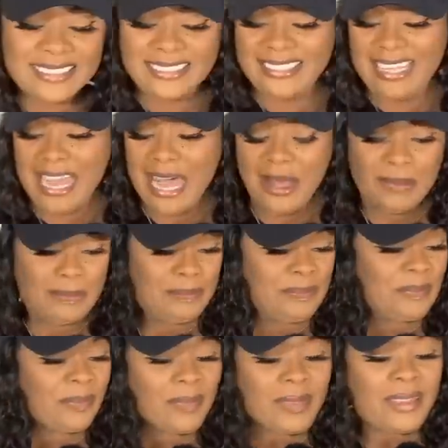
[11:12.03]
style
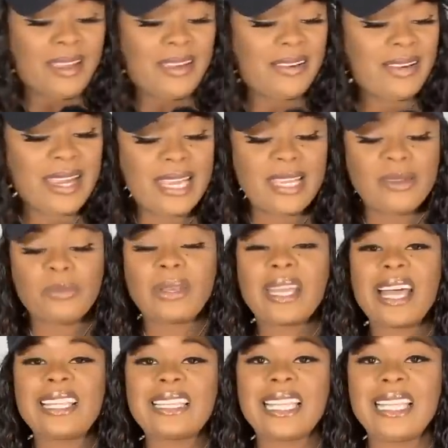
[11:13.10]
all right?
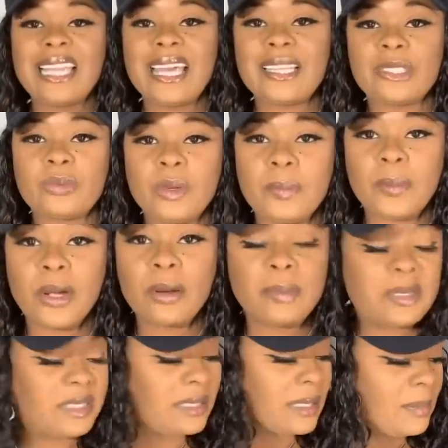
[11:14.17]
We got the lettuce. We
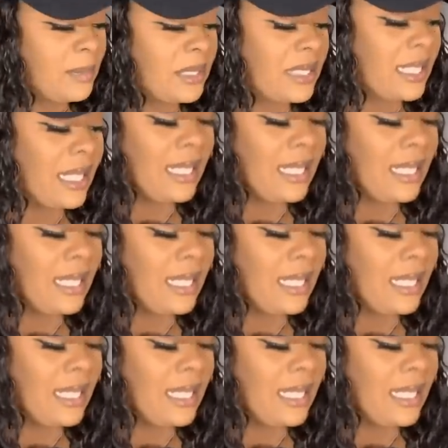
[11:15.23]
purposely put the